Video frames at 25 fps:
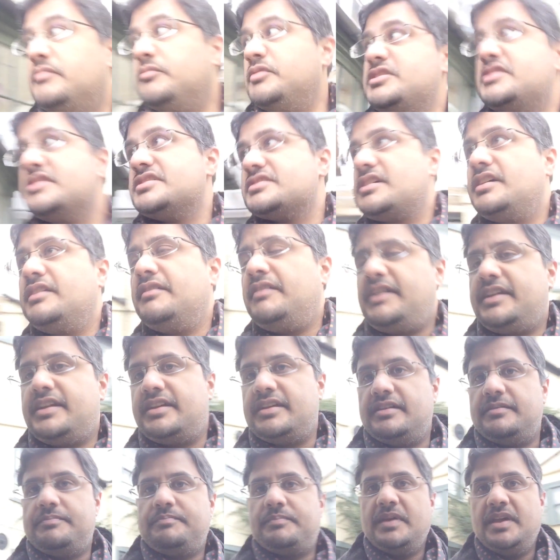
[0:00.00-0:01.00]
which is kind of
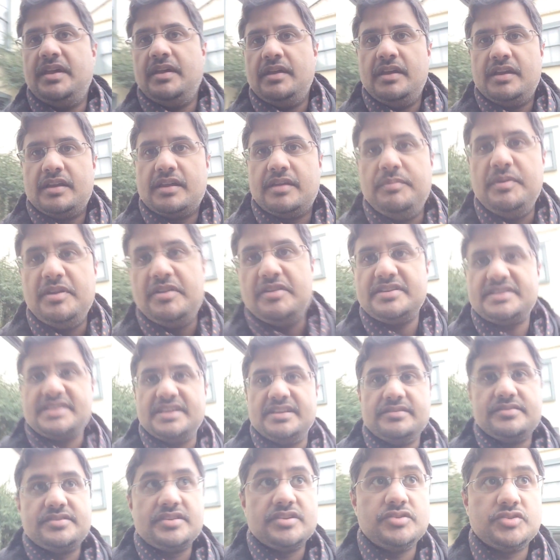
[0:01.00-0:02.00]
like a
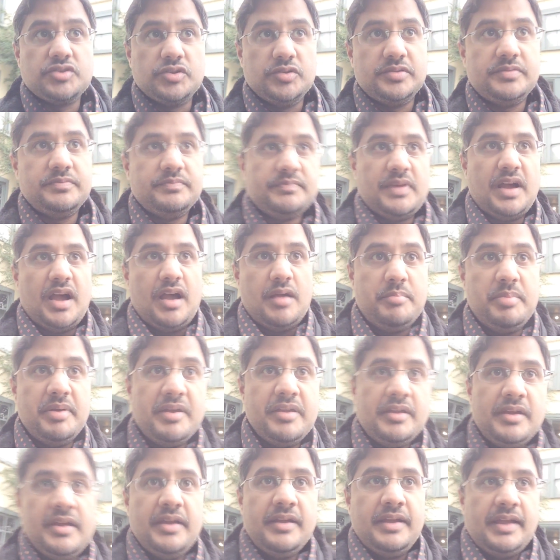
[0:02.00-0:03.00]
community and social hub.
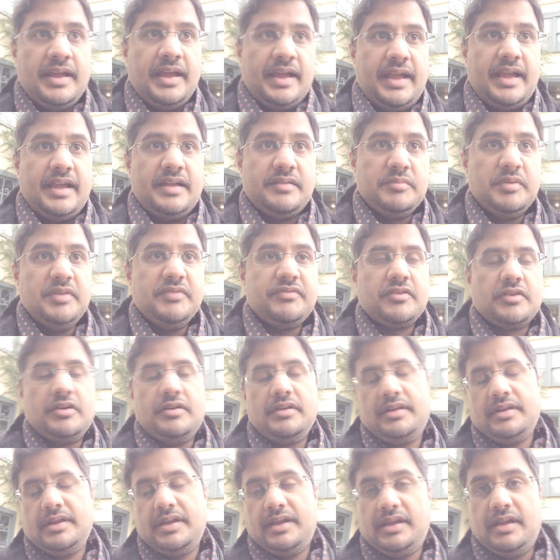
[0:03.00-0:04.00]
And we've
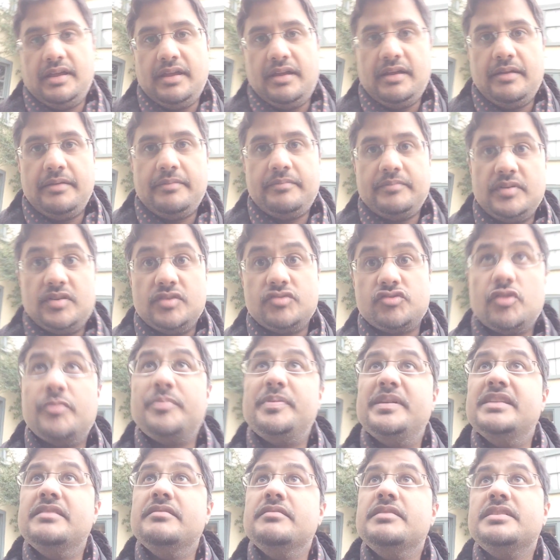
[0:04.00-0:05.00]
got a
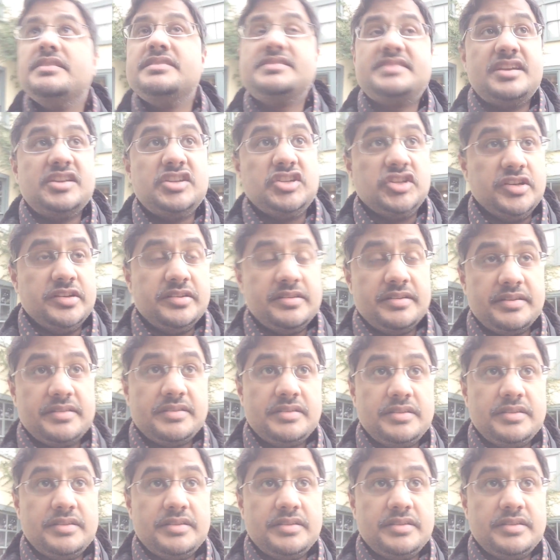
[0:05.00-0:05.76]
drop-in session